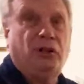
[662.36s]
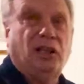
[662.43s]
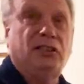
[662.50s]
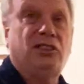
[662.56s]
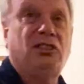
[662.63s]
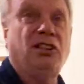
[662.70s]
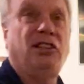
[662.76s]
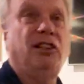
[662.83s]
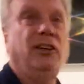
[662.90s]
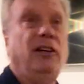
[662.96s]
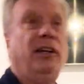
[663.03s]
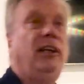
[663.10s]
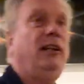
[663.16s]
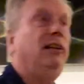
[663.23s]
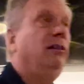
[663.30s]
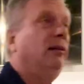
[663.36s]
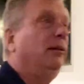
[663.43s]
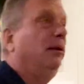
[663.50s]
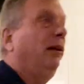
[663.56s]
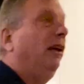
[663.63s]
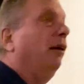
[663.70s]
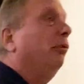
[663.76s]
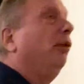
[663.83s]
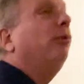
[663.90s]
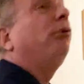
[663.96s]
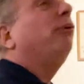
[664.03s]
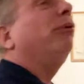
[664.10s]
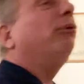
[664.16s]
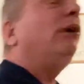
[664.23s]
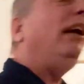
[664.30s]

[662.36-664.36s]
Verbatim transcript: Gust to 30. We were